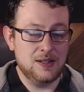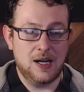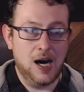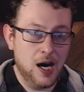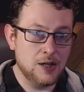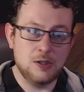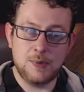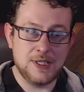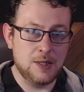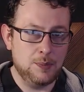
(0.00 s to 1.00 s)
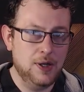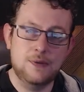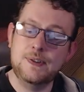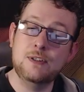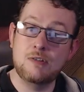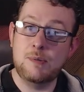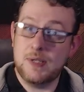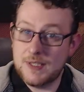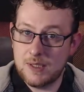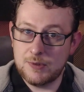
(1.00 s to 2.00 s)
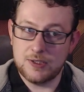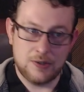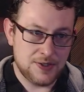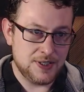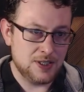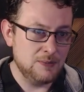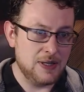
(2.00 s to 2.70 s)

100% perfect grip in Cinema's cloth system.